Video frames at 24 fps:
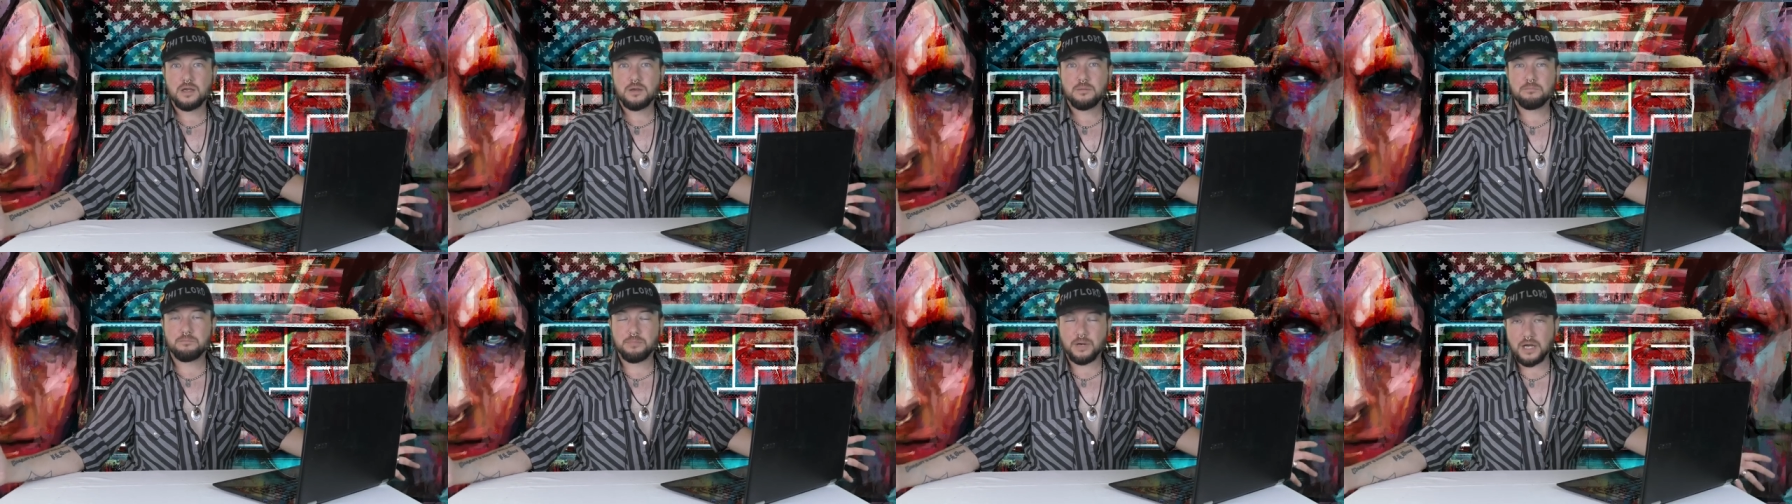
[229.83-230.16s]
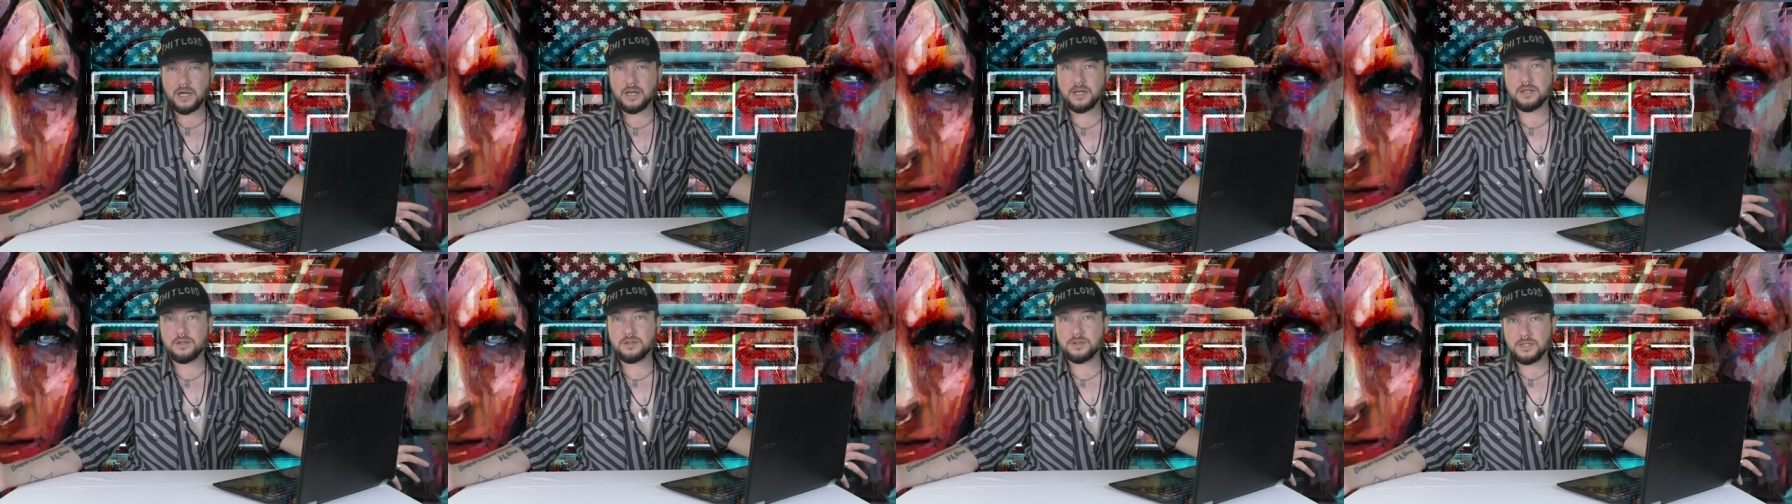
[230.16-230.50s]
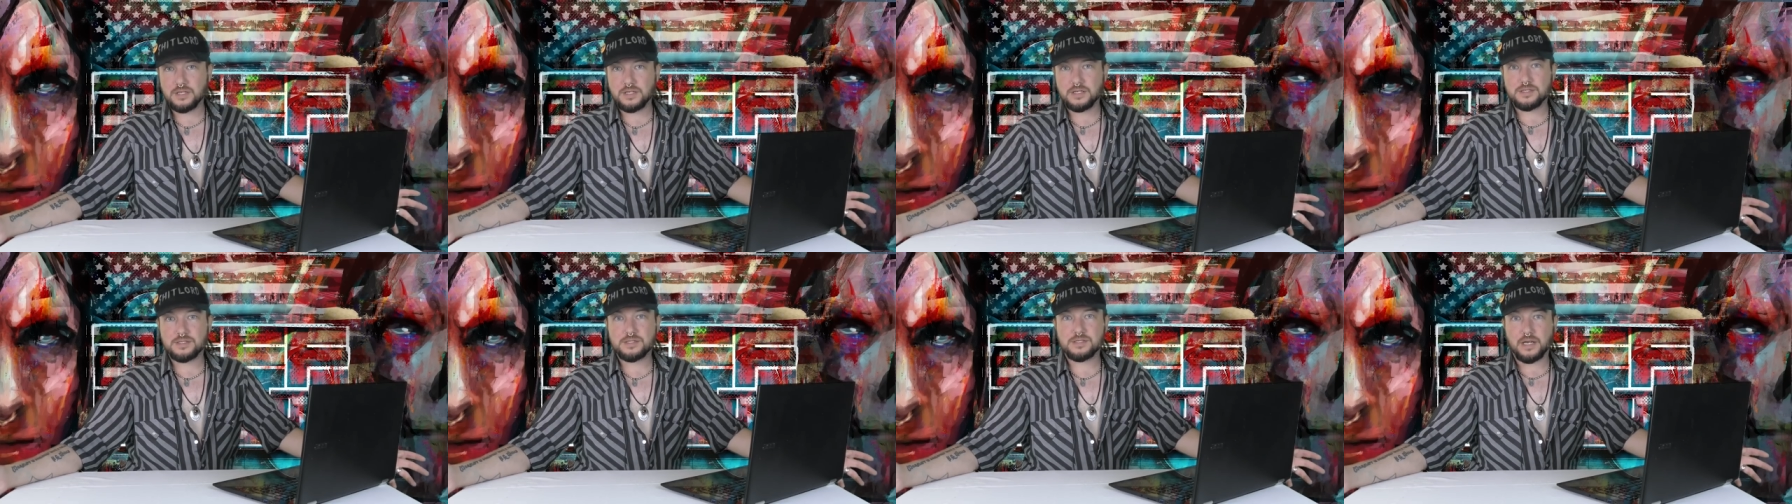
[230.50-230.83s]
by
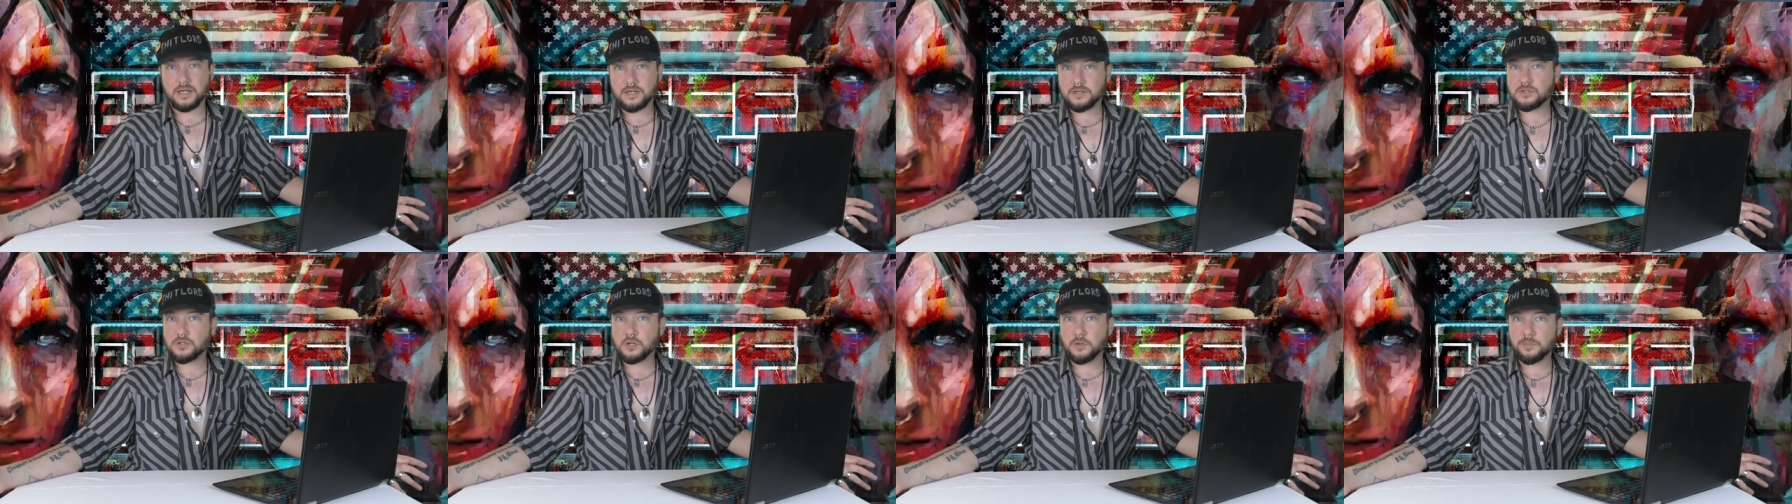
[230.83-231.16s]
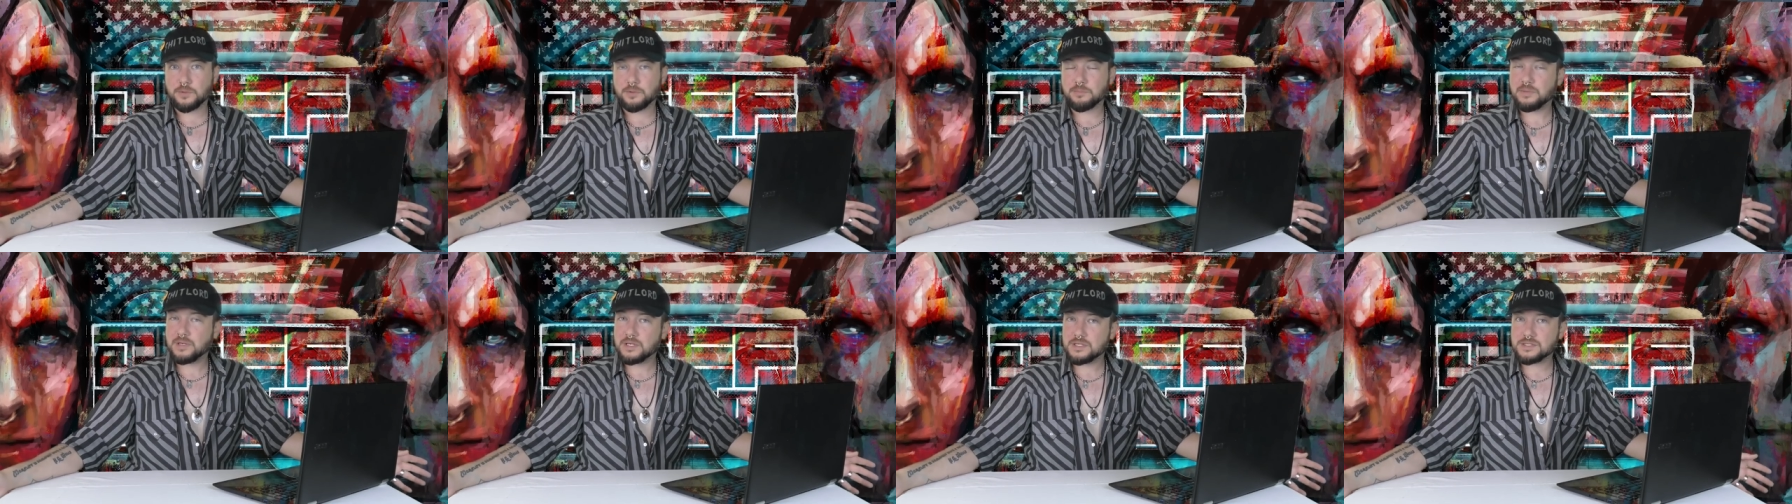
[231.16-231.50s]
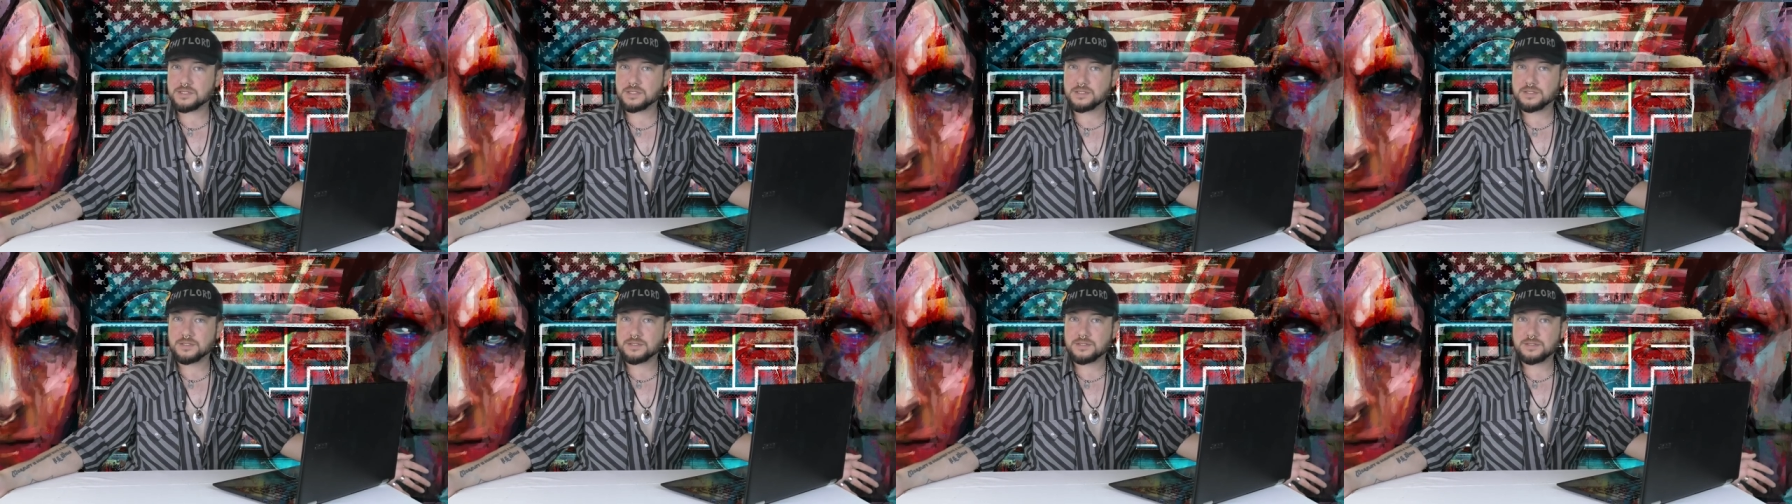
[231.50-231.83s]
these psychotropic
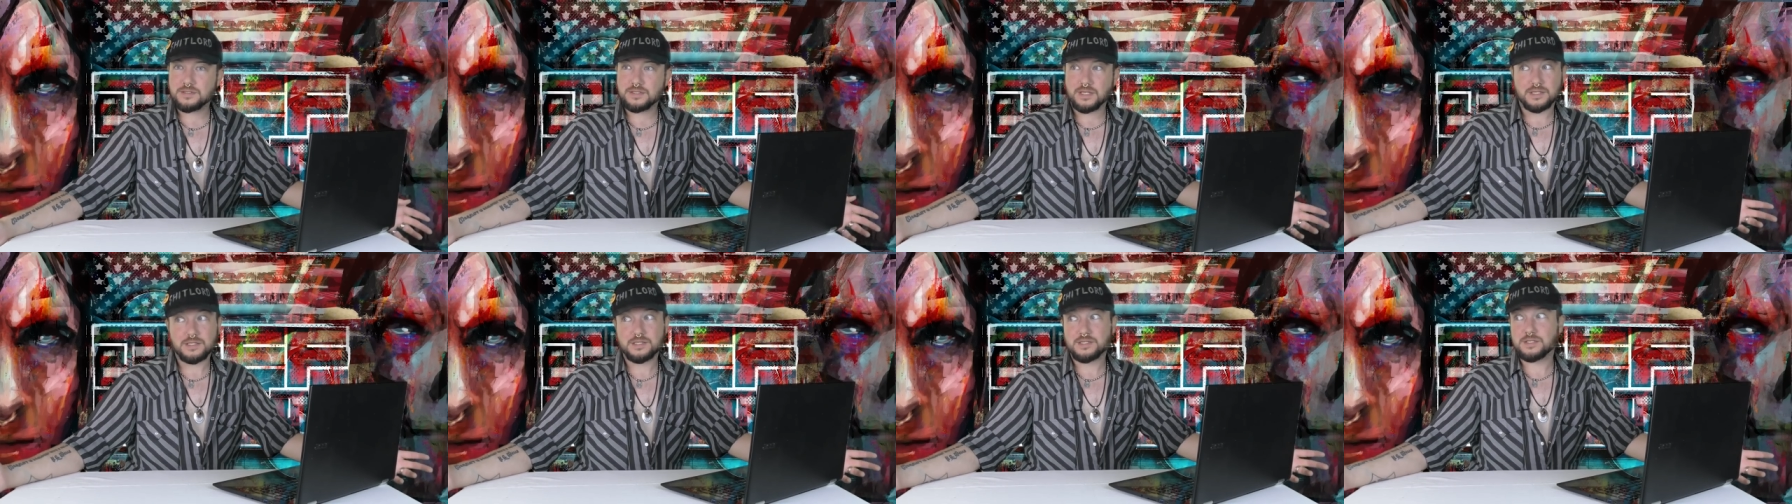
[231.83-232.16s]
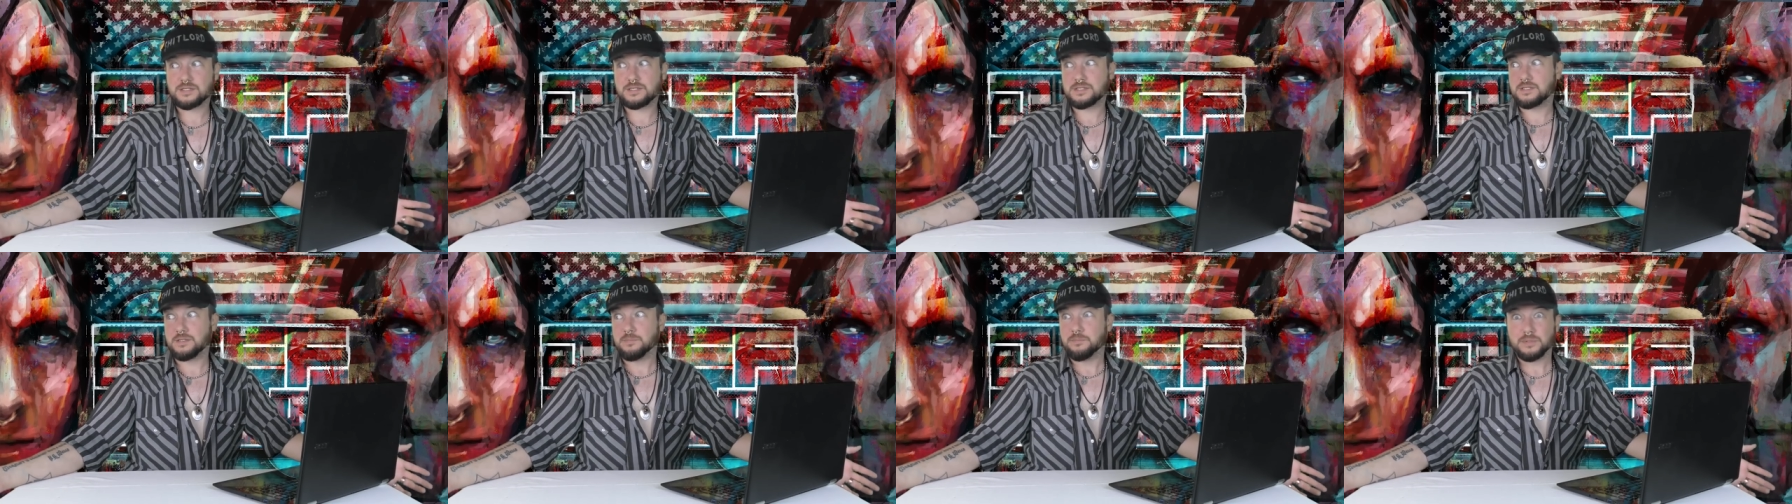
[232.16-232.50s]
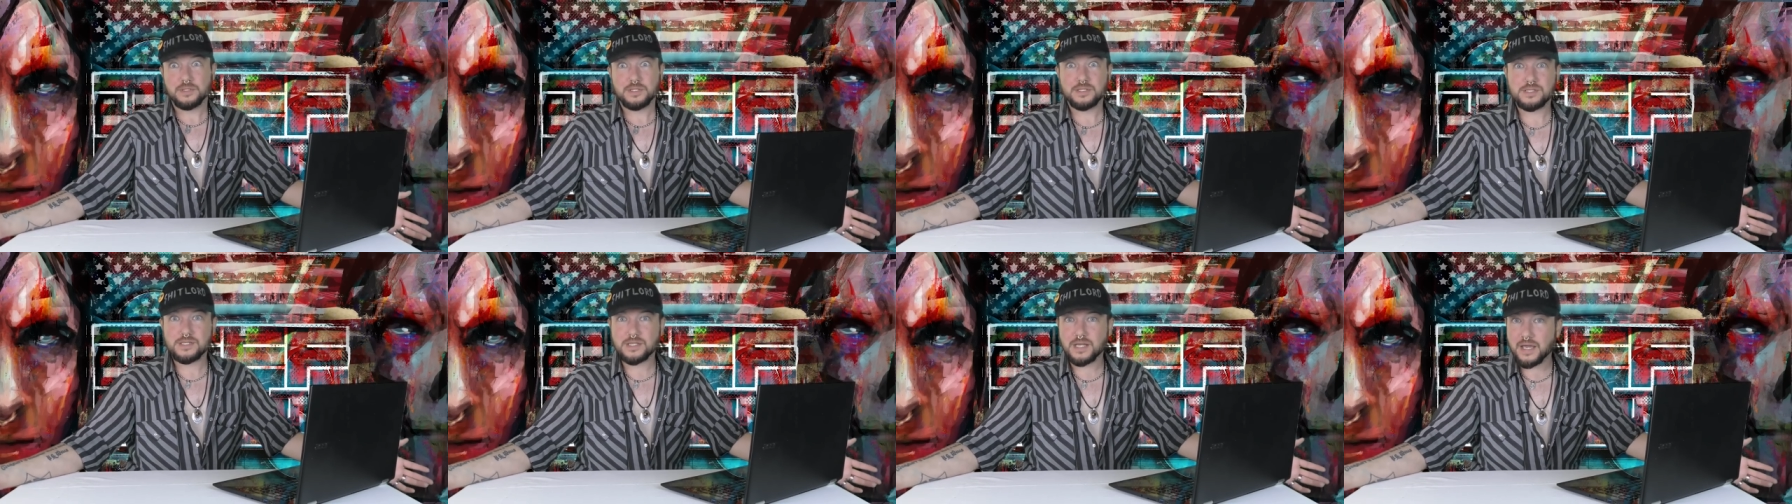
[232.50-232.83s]
medicines. That's as
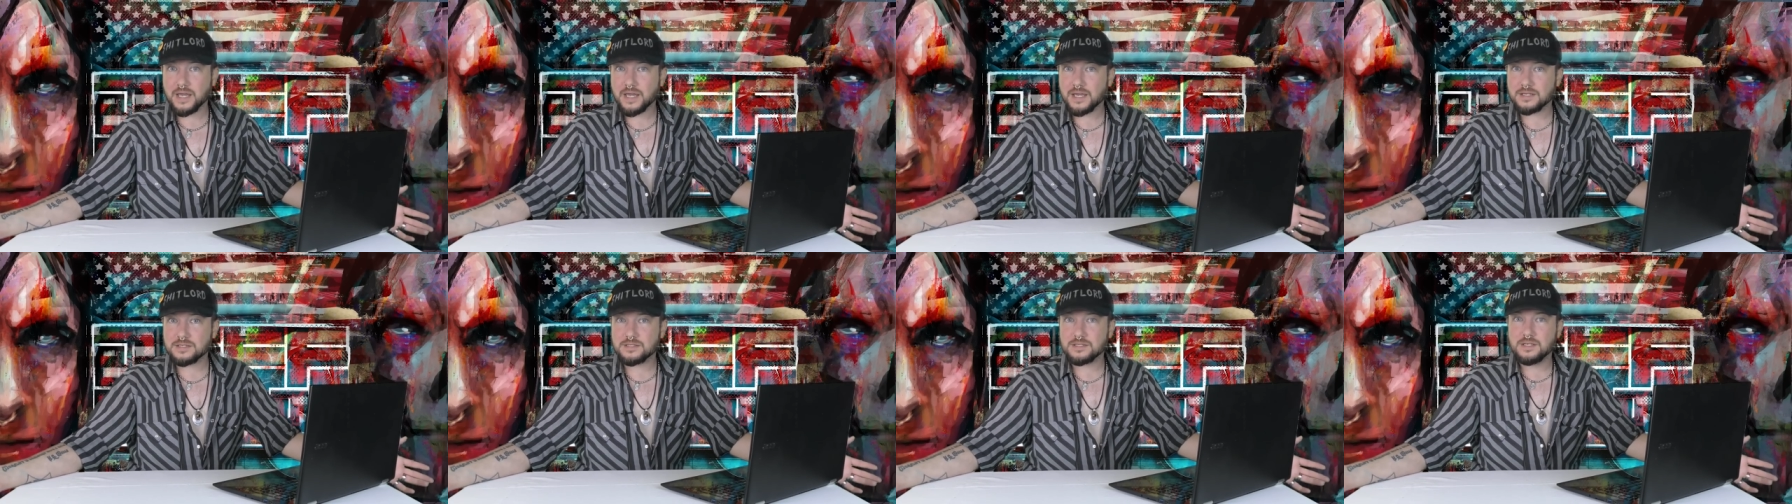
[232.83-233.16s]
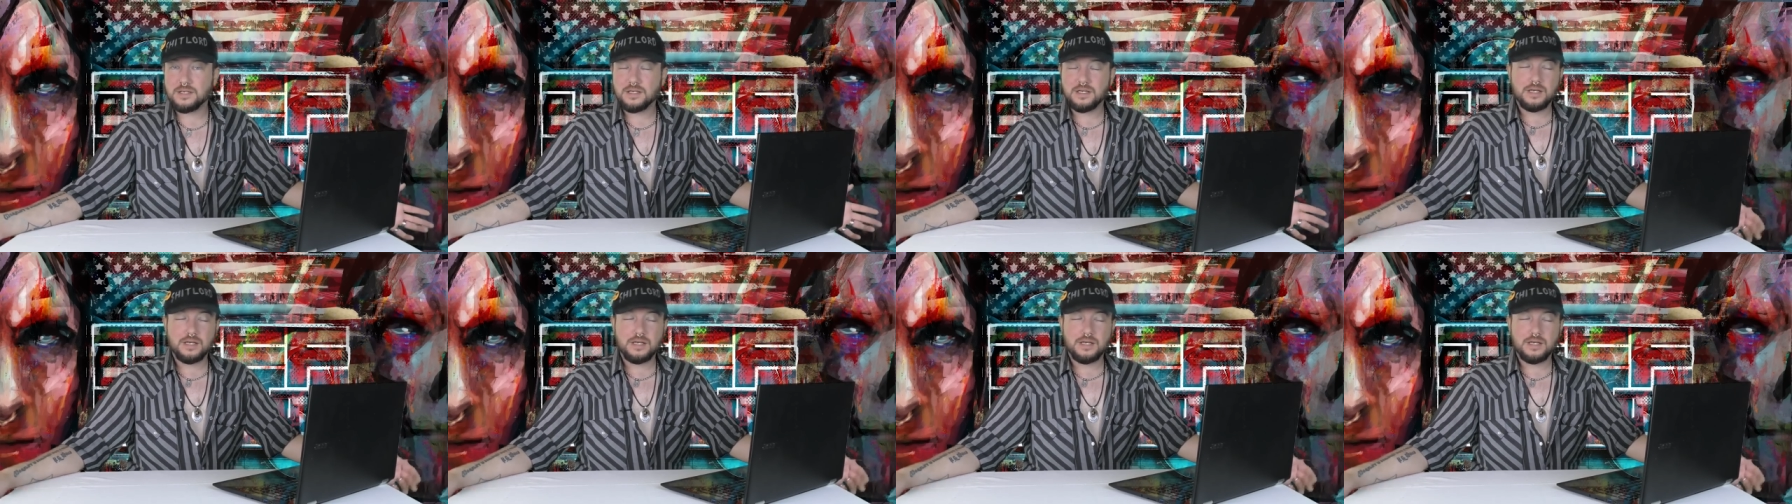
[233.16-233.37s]
simple as that.